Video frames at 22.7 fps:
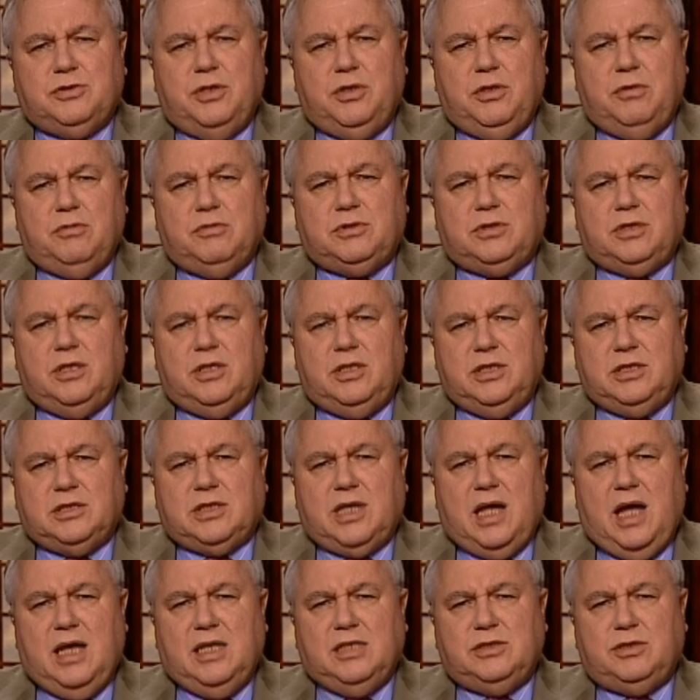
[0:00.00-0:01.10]
used to these
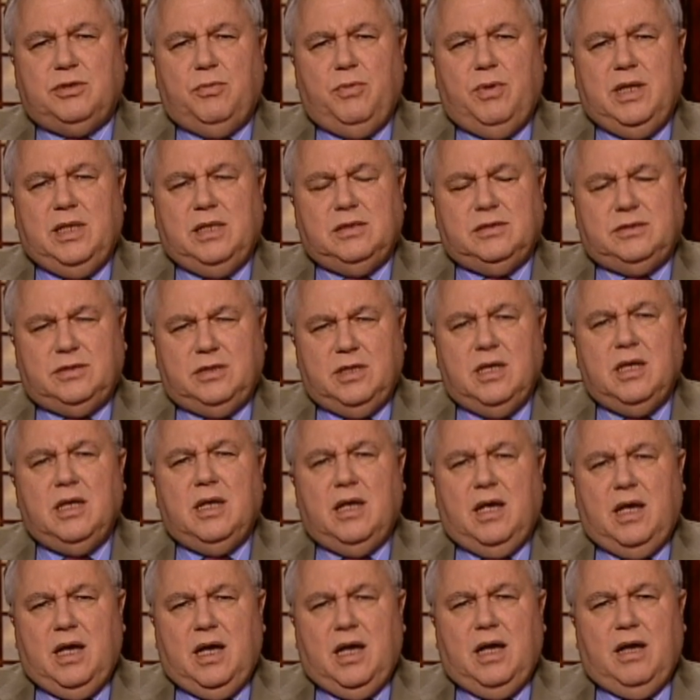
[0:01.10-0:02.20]
kinds of winds, mm.
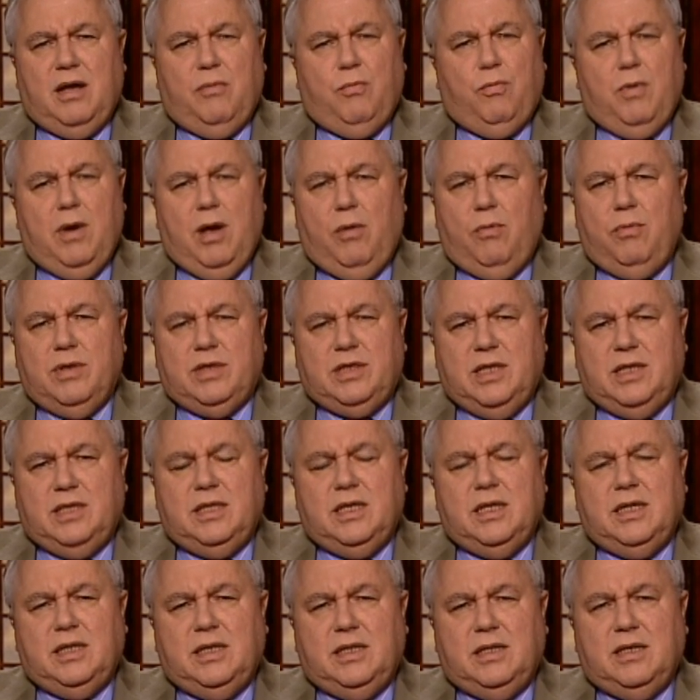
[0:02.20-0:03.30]
Mm-hmm. uh, well within
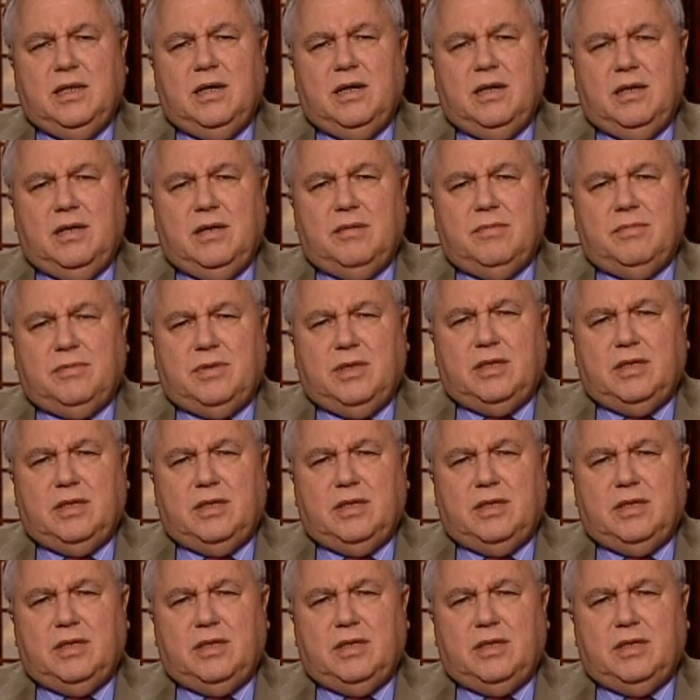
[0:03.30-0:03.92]
the uh, the